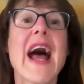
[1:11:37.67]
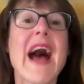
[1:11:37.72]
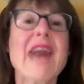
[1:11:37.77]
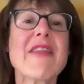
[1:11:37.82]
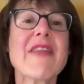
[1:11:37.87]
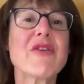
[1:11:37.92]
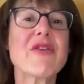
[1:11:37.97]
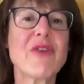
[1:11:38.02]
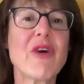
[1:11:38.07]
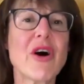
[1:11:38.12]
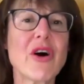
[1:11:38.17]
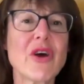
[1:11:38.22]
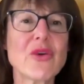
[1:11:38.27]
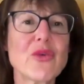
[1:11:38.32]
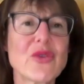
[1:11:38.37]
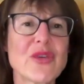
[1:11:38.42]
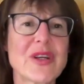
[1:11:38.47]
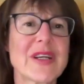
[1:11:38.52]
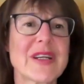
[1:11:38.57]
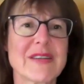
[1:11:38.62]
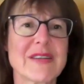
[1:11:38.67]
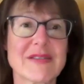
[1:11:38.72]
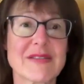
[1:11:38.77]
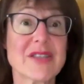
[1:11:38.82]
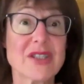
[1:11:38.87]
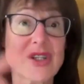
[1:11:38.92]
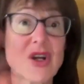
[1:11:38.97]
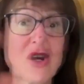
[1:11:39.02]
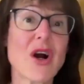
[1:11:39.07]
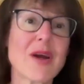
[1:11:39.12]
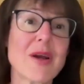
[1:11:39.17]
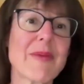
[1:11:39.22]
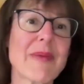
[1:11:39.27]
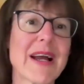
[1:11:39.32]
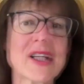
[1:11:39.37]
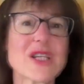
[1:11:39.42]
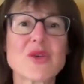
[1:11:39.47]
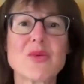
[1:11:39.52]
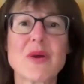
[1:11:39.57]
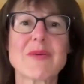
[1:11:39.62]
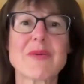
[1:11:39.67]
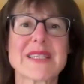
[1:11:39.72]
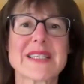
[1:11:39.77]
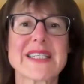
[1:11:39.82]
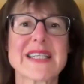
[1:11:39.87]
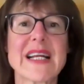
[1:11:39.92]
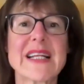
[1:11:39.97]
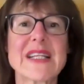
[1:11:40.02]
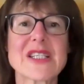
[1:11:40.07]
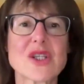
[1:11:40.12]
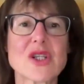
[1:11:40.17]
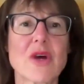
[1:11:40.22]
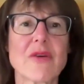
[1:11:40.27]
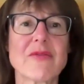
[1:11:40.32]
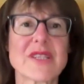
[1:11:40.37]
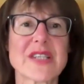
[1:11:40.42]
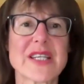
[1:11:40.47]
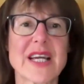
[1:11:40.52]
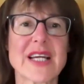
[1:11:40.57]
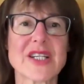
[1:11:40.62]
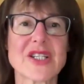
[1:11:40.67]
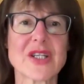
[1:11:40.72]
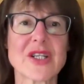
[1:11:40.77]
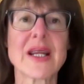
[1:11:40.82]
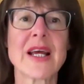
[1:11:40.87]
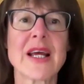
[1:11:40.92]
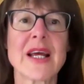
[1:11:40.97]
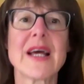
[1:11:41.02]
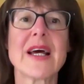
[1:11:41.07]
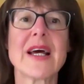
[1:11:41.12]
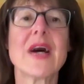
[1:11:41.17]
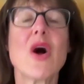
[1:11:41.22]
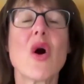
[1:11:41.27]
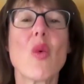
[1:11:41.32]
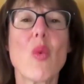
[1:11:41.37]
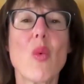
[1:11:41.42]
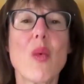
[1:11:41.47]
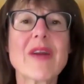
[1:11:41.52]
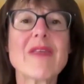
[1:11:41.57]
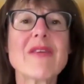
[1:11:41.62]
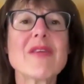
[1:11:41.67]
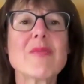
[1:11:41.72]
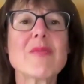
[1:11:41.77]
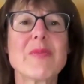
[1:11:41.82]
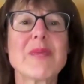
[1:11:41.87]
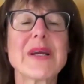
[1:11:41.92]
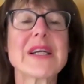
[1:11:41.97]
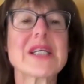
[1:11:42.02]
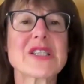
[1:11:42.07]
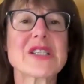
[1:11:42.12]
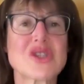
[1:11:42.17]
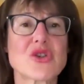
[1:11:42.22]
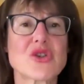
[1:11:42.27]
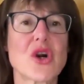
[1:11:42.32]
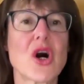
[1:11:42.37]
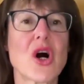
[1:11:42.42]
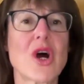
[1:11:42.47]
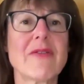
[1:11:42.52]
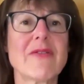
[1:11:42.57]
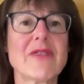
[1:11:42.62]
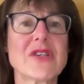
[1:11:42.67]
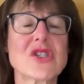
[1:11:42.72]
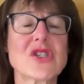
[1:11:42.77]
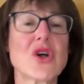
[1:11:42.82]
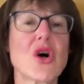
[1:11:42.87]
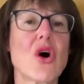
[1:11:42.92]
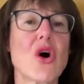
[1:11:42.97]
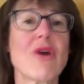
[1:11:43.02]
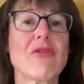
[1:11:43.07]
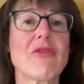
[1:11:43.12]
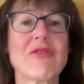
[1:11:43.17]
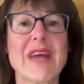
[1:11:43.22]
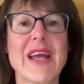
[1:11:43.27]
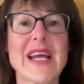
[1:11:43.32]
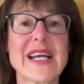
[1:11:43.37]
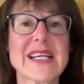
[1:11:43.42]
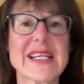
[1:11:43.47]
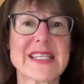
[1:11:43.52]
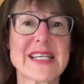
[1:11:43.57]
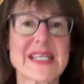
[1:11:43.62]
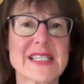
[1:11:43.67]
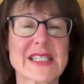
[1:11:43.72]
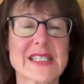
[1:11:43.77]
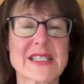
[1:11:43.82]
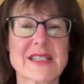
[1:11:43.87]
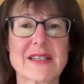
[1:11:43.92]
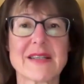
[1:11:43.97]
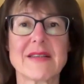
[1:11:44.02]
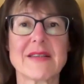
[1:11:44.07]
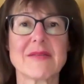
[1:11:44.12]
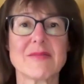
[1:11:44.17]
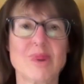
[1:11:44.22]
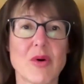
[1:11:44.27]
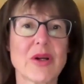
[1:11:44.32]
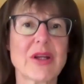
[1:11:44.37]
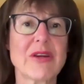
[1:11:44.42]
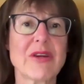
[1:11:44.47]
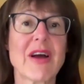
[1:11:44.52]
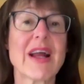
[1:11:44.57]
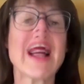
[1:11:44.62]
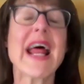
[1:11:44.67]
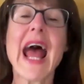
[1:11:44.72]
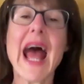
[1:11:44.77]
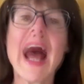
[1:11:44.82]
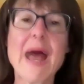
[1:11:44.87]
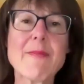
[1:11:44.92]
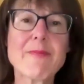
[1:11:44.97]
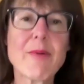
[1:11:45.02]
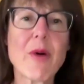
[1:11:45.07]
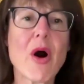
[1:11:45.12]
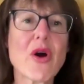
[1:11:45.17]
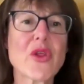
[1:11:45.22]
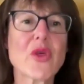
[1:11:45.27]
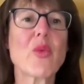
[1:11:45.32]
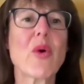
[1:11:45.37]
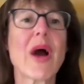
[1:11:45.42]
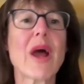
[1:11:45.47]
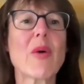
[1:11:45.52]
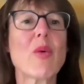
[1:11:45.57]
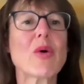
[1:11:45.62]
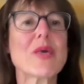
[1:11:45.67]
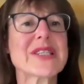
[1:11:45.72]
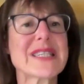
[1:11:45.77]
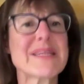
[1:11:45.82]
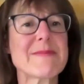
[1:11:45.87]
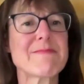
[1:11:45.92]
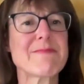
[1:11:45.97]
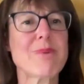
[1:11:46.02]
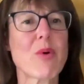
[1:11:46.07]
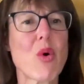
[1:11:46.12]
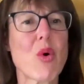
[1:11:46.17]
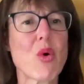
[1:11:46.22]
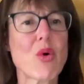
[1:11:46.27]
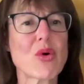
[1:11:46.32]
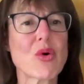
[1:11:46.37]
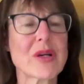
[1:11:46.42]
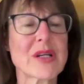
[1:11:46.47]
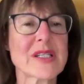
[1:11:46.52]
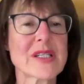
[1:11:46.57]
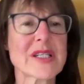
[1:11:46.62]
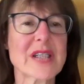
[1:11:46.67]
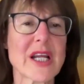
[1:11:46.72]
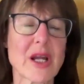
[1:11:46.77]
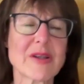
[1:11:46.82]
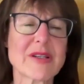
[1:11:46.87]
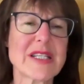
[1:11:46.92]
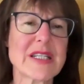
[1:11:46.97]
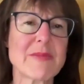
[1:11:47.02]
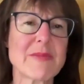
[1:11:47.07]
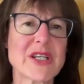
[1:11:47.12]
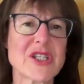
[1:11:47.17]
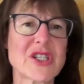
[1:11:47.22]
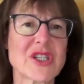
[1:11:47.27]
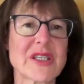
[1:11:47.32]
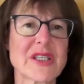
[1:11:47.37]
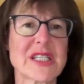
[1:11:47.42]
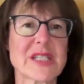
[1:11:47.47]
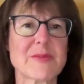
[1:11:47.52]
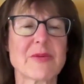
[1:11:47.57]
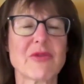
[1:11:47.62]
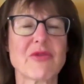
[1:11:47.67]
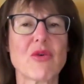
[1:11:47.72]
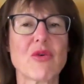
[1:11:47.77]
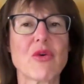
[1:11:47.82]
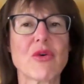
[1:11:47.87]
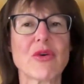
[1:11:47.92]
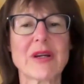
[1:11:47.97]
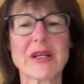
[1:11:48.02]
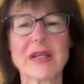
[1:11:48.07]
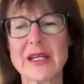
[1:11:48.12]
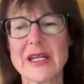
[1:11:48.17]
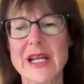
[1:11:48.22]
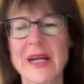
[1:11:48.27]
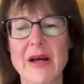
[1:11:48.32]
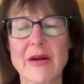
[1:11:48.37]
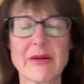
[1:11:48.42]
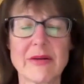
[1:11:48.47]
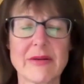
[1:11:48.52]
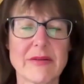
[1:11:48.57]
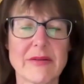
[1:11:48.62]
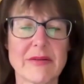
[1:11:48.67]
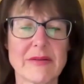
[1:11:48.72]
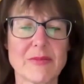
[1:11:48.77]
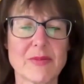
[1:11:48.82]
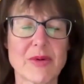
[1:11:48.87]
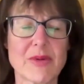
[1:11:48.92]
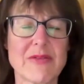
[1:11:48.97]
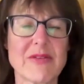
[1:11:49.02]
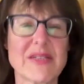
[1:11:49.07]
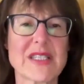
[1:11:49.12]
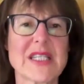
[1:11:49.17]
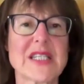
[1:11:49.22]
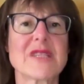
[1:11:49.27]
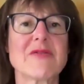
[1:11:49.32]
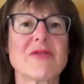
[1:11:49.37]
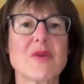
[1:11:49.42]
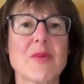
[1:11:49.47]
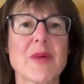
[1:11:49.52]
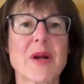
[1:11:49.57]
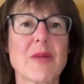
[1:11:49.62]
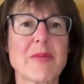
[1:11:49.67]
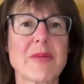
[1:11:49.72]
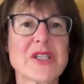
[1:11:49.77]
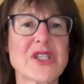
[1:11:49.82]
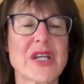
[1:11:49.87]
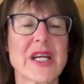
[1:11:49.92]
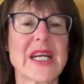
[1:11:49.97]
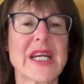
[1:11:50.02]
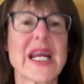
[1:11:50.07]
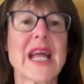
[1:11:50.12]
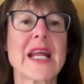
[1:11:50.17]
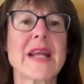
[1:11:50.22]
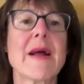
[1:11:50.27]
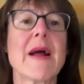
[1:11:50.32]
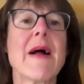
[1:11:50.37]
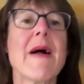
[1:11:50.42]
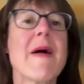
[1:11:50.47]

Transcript: And the final thing, tying back to where we started this conversation, one of the biggest drivers of excess body fat, and by the way, what's important, and I did mention this before in our previous interview, but I'll mention it again,